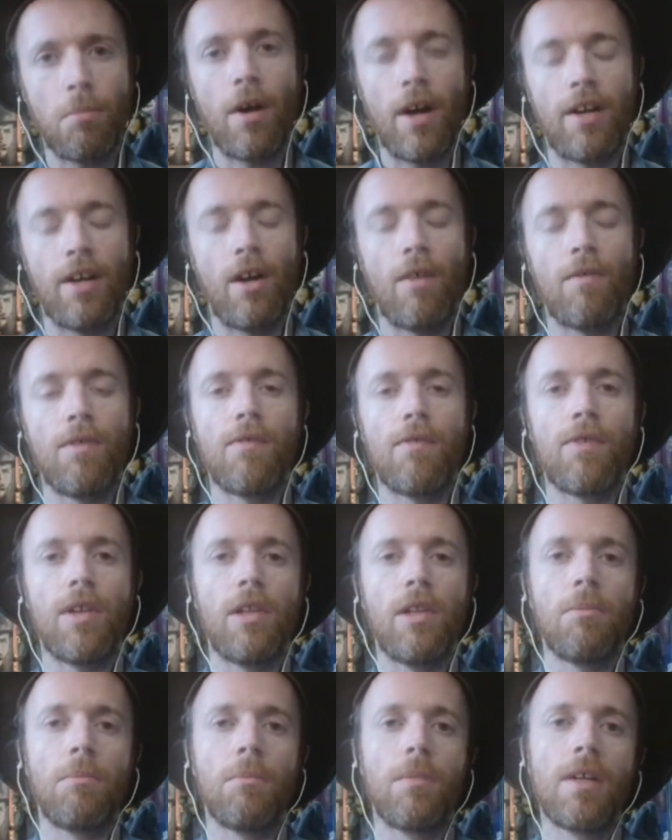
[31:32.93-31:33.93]
point of the
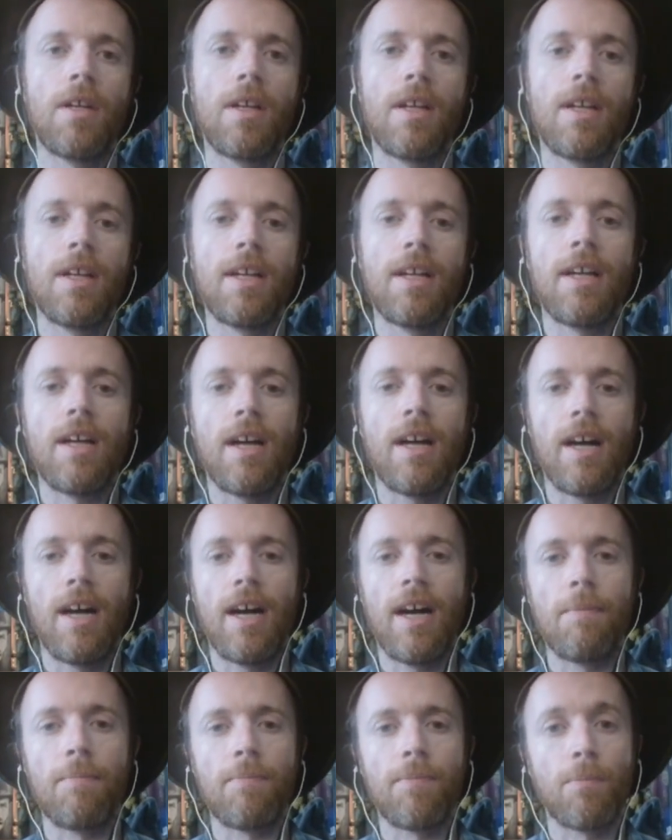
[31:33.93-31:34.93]

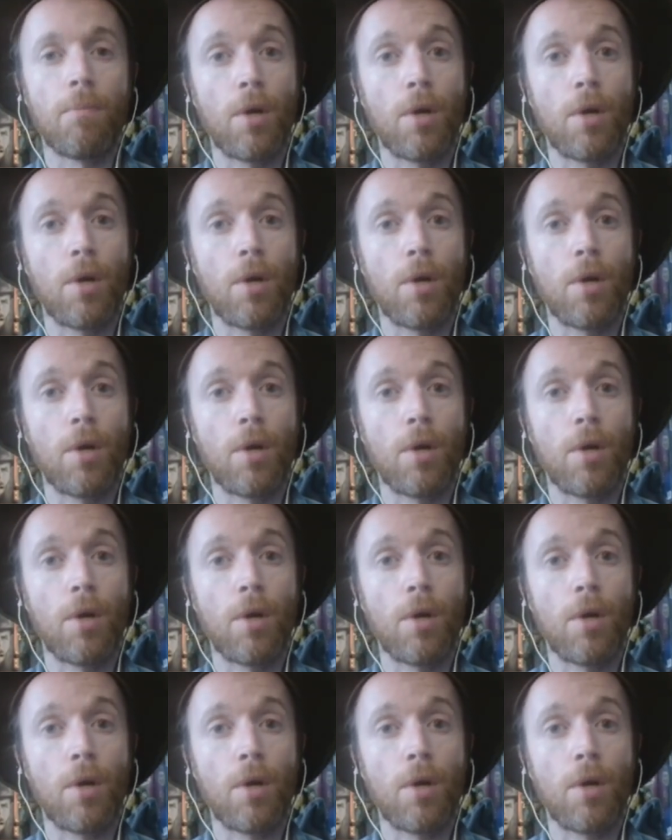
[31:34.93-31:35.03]
film.